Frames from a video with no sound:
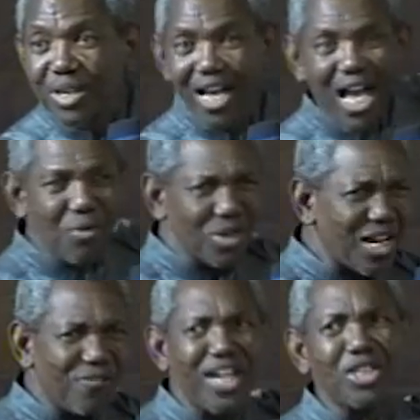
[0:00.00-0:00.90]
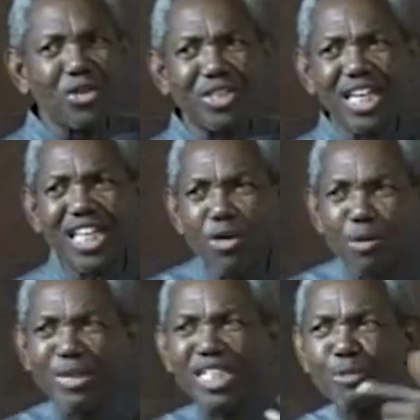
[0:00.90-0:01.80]
And what have I done that I will
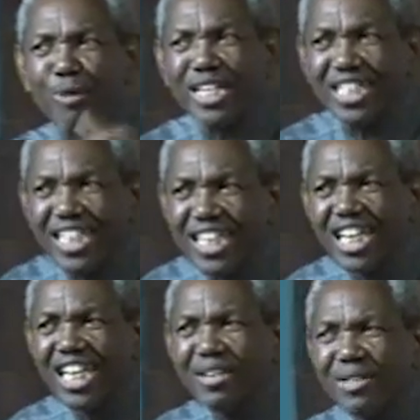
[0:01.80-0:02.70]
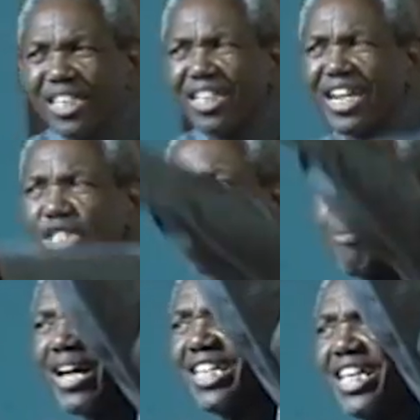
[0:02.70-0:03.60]
be spending the rest of
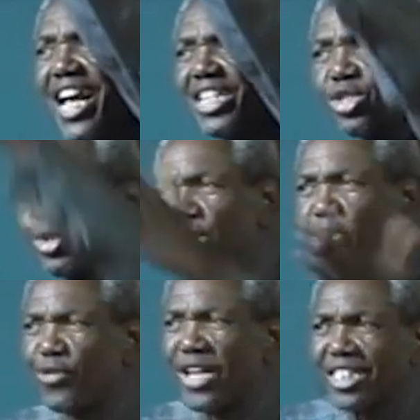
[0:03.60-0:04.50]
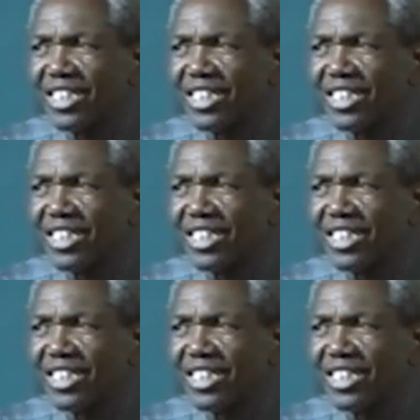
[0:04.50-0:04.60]
my years to defend?